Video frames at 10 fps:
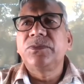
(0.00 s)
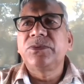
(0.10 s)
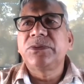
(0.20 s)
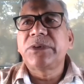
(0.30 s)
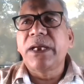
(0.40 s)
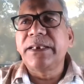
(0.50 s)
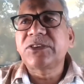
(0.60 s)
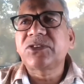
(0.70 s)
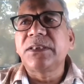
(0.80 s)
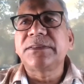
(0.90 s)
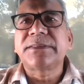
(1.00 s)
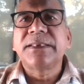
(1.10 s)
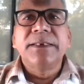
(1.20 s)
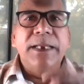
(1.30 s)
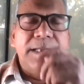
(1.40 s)
directions
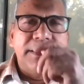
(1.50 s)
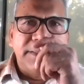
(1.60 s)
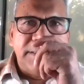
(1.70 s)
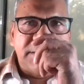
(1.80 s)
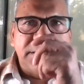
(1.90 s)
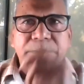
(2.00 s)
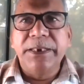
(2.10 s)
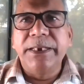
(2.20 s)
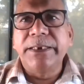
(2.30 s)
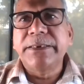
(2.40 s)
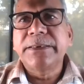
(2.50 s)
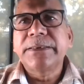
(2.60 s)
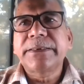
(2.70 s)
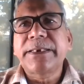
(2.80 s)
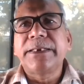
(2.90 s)
and the
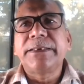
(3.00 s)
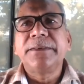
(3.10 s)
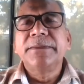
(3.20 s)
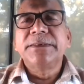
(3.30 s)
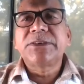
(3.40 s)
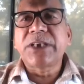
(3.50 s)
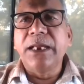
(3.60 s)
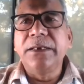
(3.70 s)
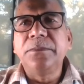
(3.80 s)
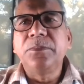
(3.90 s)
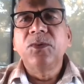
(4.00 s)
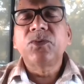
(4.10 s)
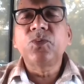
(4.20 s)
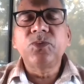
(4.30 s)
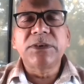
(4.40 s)
estimated time
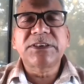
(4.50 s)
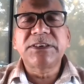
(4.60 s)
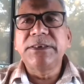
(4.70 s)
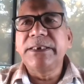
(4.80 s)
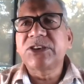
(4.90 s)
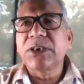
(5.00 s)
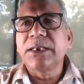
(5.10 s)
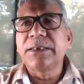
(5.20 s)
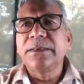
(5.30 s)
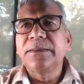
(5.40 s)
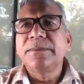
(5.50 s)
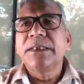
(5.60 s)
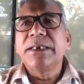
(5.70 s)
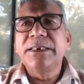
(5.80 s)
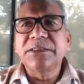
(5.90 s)
to destination
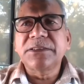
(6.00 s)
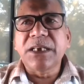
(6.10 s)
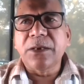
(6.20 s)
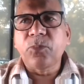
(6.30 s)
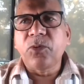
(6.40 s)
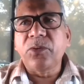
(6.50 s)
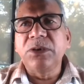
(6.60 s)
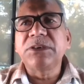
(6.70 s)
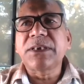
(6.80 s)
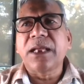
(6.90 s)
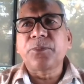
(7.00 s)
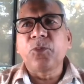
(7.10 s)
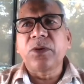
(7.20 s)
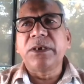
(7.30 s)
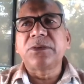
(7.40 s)

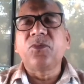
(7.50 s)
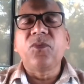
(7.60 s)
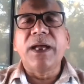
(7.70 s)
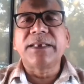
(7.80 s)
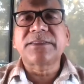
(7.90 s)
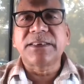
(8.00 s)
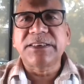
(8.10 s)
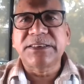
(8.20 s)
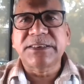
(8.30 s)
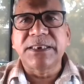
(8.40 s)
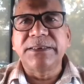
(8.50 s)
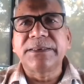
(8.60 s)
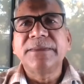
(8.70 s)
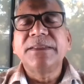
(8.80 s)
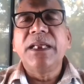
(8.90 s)
incorporate voice assistant
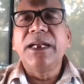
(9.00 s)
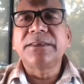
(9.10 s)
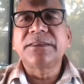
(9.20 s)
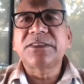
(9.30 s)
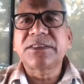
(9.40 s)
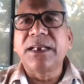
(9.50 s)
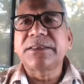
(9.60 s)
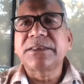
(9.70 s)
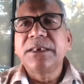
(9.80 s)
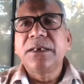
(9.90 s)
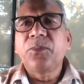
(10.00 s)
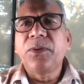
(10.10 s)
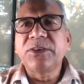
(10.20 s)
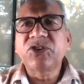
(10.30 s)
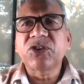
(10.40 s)
and the search
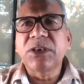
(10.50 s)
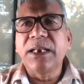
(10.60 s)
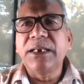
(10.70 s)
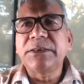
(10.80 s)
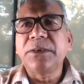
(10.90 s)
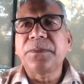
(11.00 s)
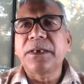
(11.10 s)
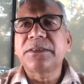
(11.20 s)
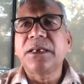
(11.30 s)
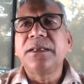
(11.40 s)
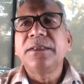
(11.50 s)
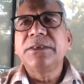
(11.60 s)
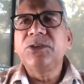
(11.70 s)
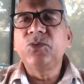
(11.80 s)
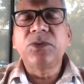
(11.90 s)
functionality for the
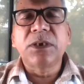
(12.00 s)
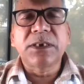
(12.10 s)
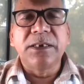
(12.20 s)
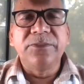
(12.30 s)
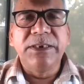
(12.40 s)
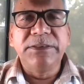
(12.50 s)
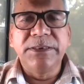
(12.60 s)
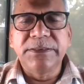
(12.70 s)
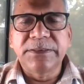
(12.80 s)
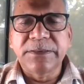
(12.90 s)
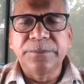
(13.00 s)
user convenience.